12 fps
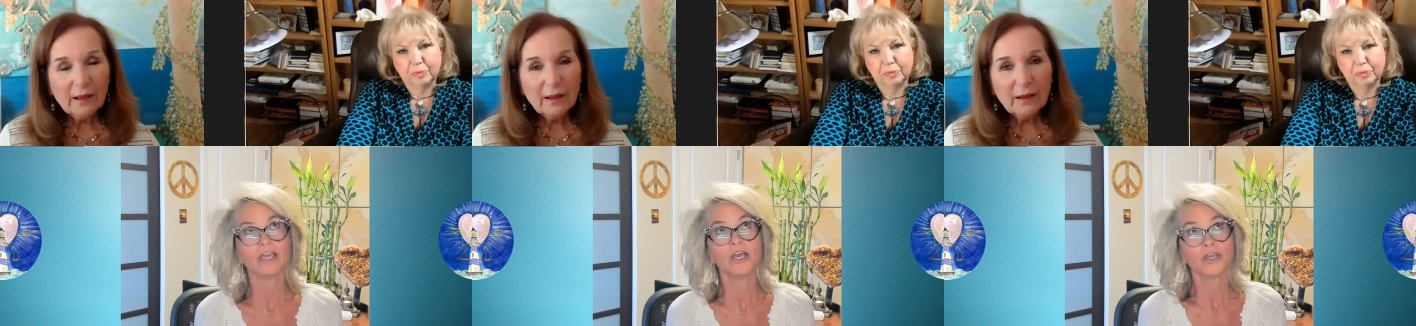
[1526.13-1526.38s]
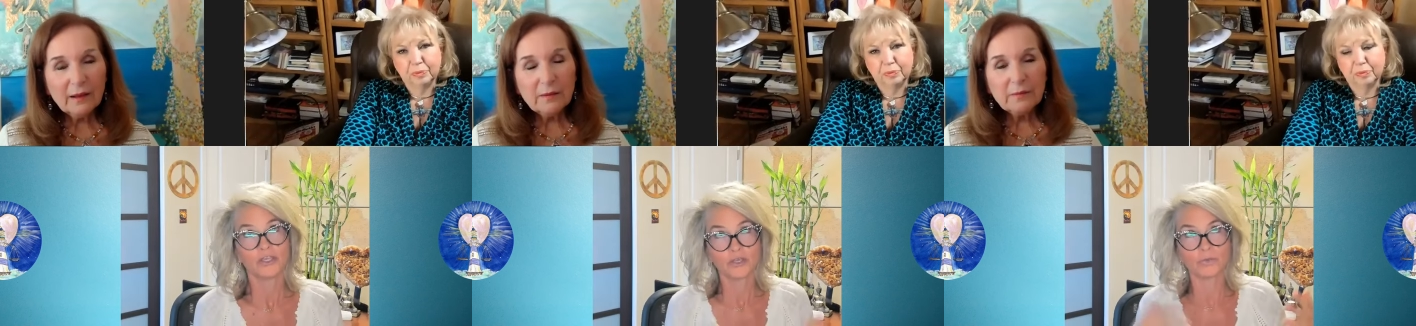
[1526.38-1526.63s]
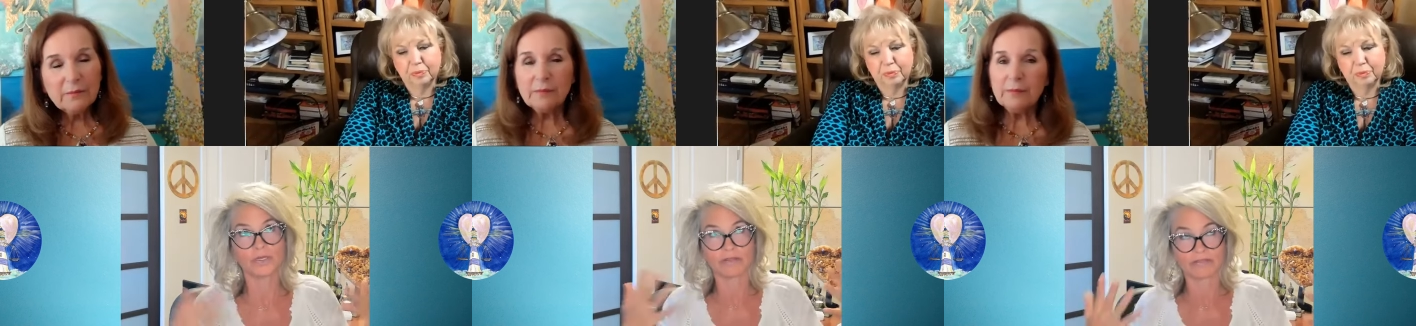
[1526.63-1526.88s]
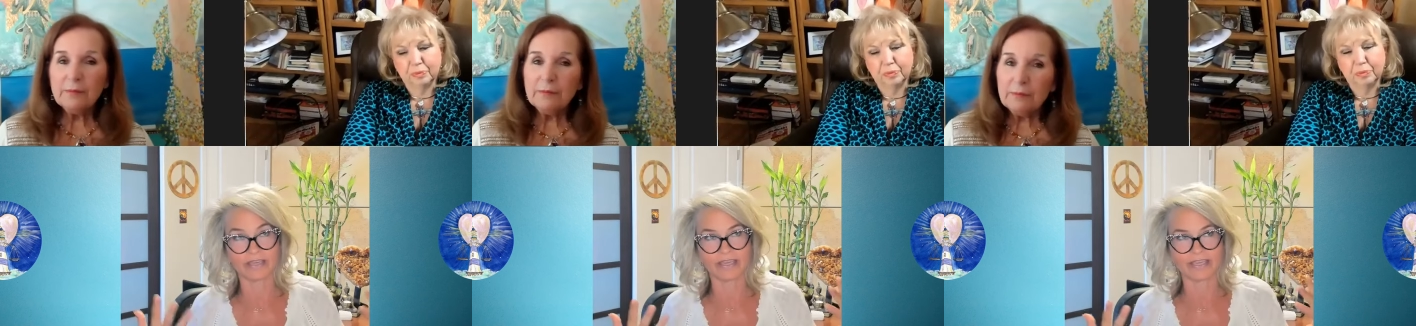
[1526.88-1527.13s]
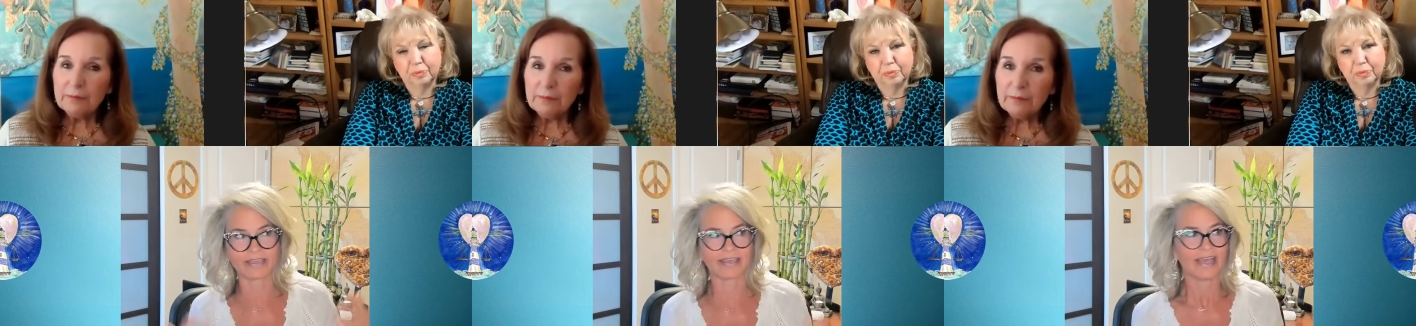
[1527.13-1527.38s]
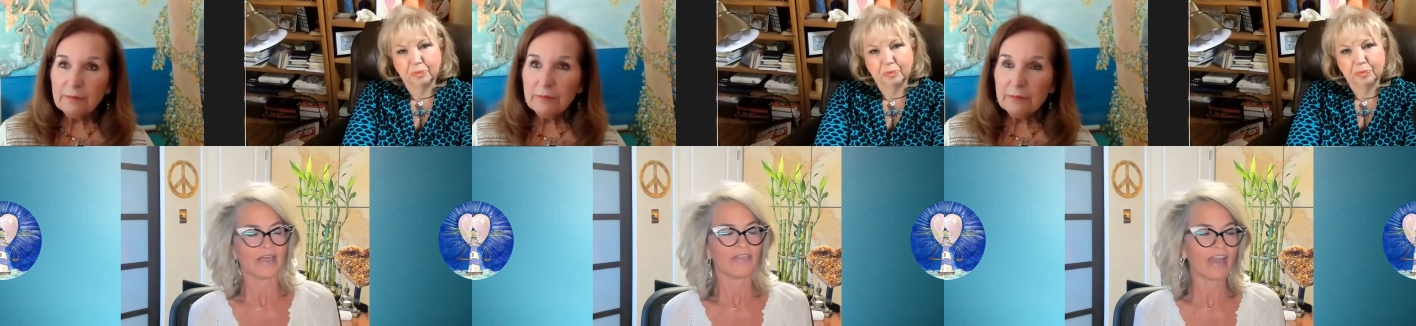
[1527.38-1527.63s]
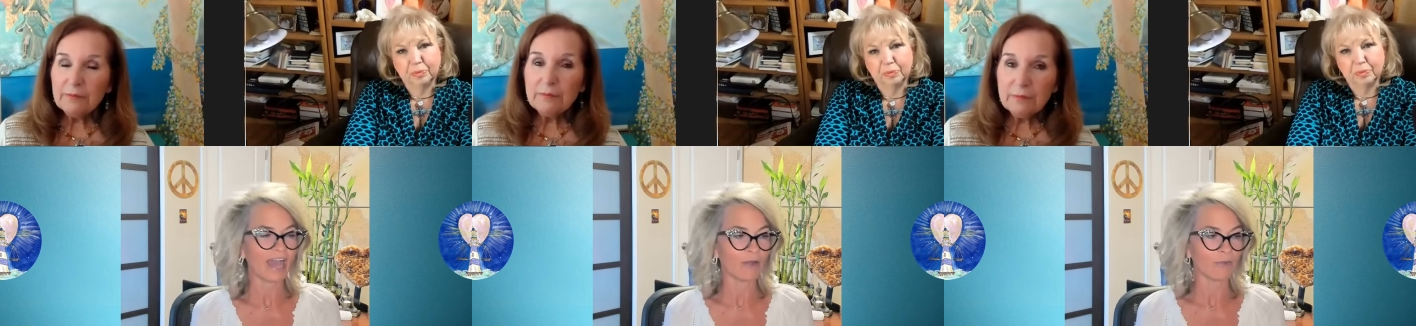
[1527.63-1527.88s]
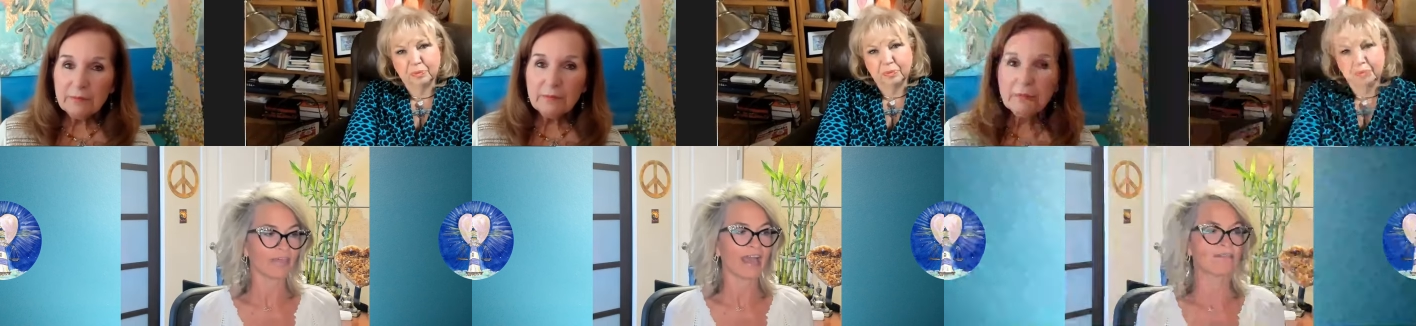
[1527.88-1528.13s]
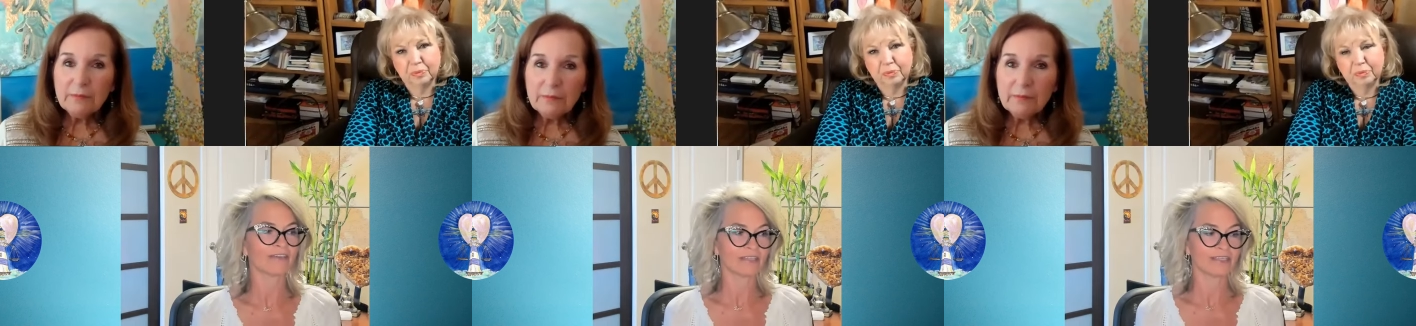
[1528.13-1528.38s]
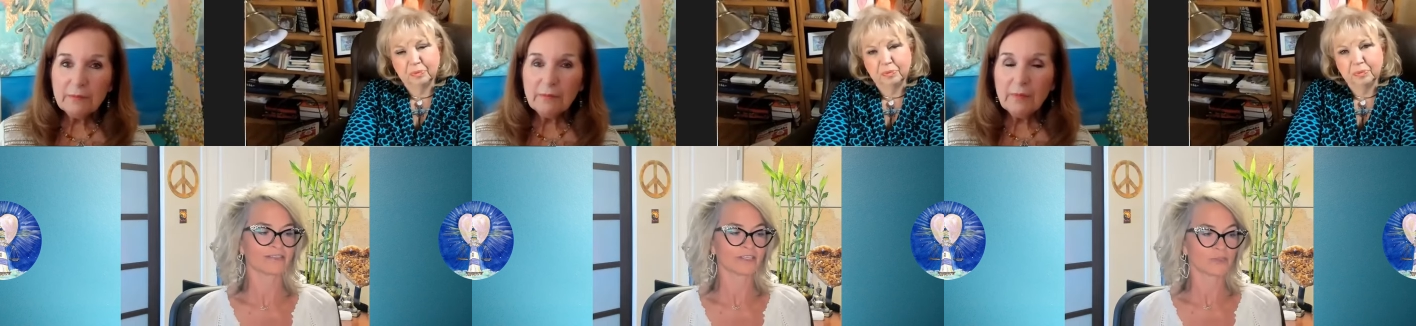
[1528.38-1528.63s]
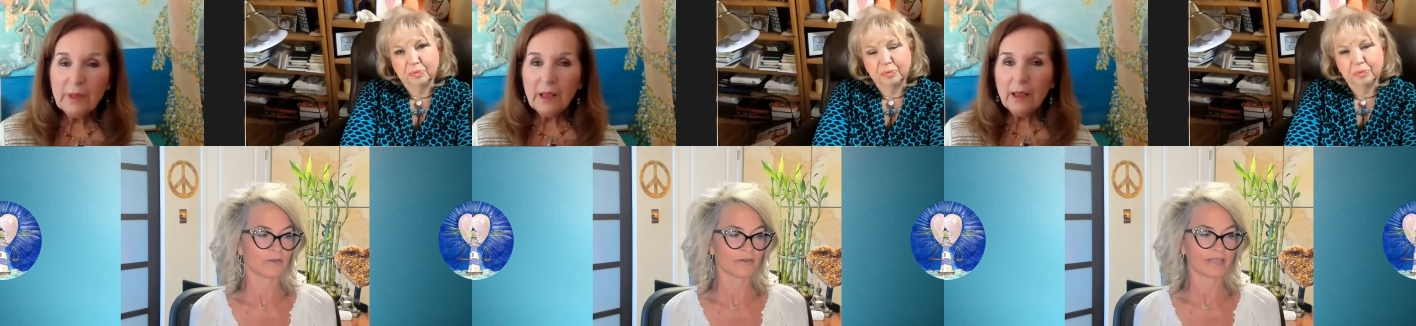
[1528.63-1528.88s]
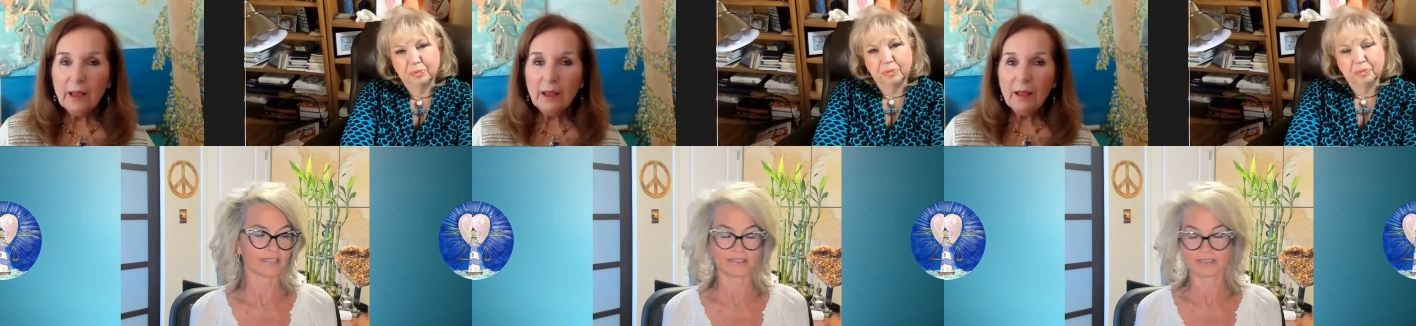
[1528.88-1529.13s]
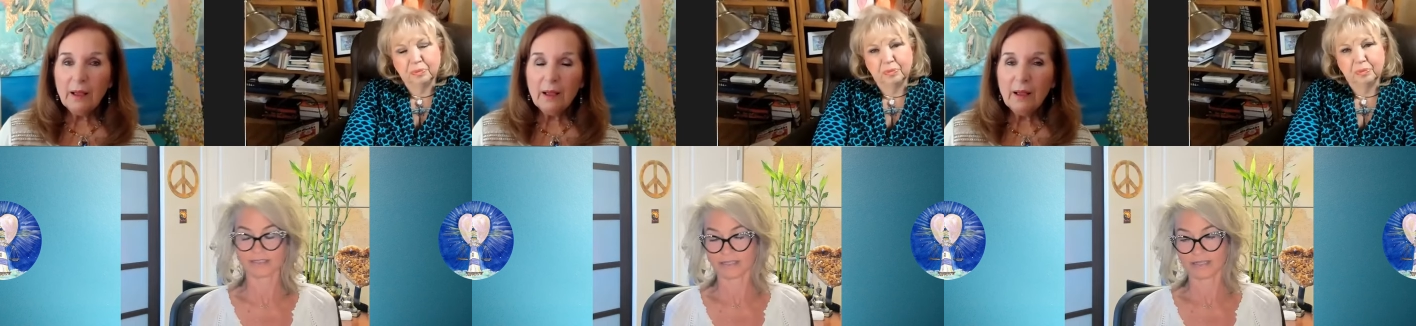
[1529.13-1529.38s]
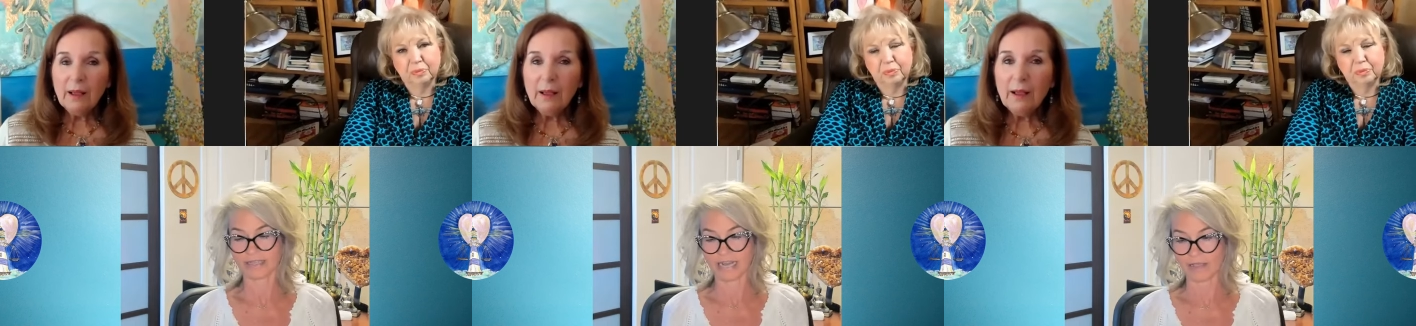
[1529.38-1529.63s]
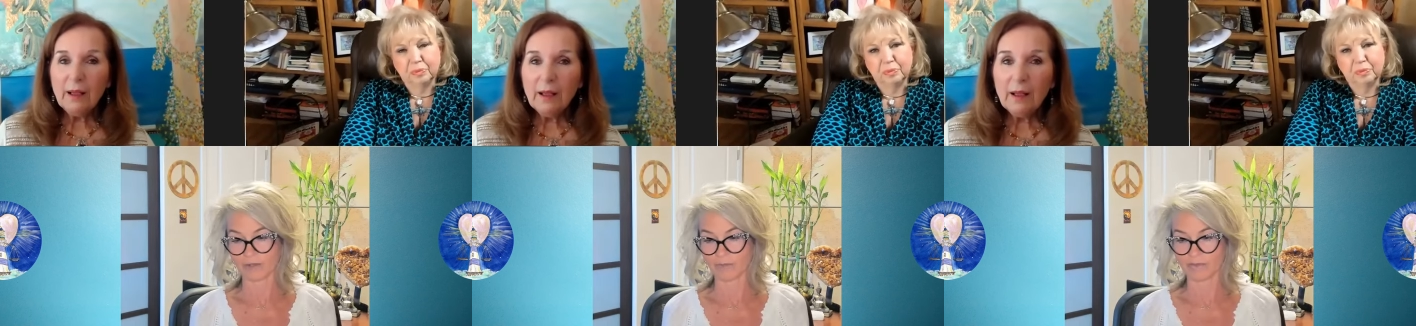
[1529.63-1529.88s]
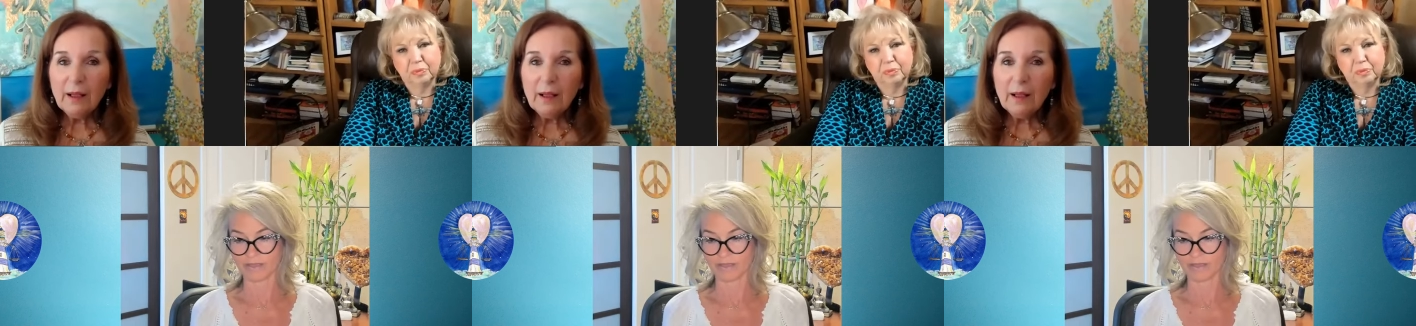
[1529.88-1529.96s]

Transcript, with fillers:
Speaker 1: you would think that with having these experiences that then I would be